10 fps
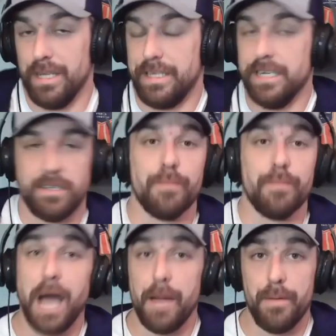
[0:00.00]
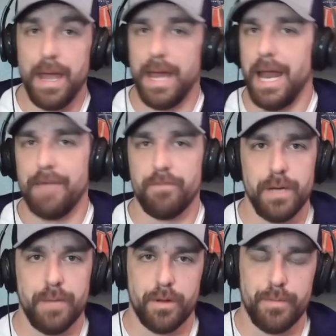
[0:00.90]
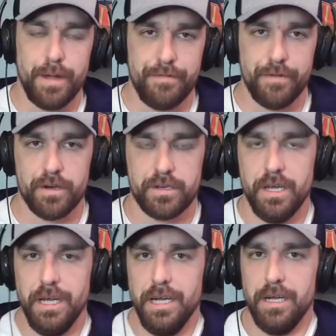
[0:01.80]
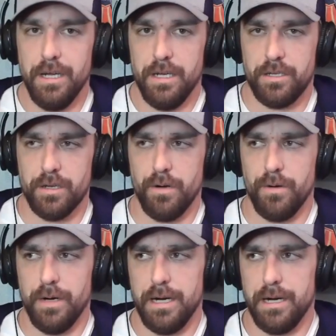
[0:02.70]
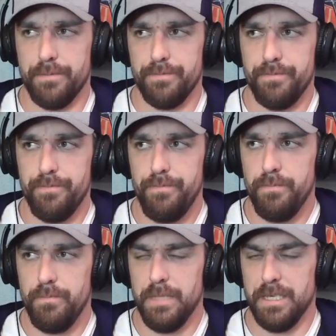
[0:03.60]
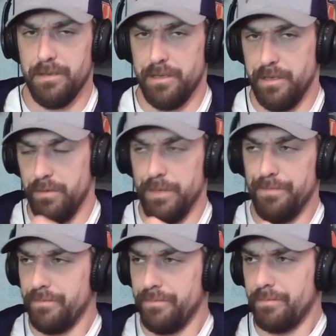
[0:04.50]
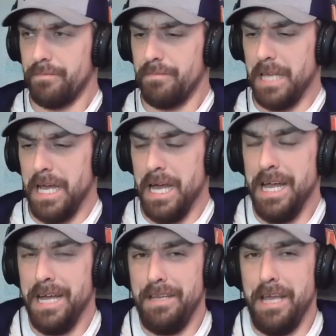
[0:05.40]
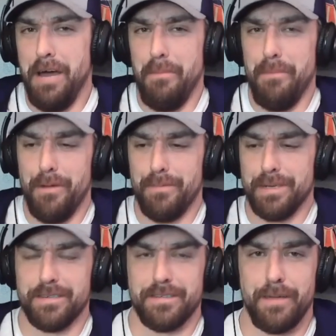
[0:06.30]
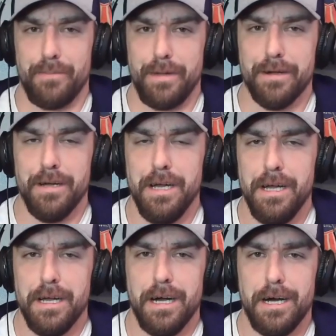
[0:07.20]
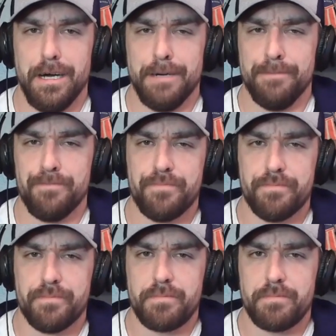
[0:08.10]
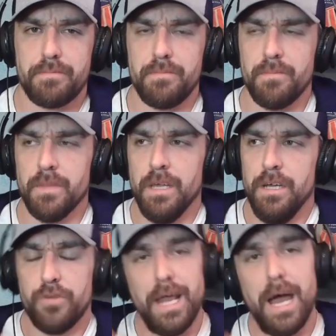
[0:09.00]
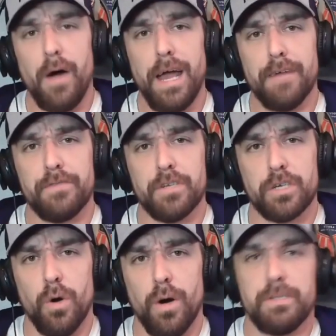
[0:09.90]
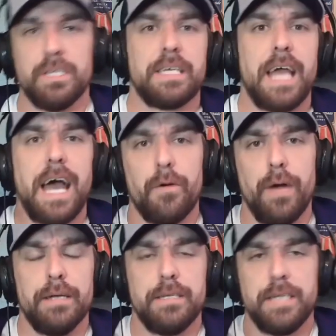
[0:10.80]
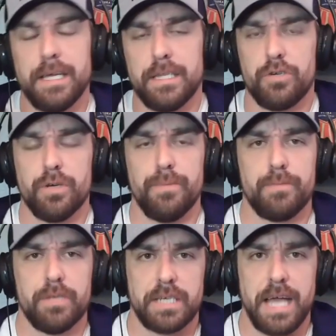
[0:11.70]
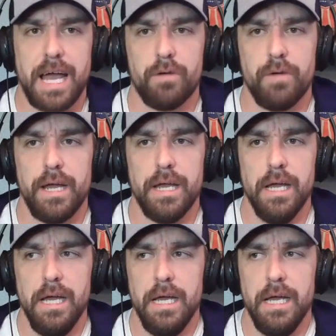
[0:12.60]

till sometime in May, and I have to be up there May 1st. So, excuse me. Now I'm burping because of that beer. So now I have to go up to Skagway, take the trip up to Skagway,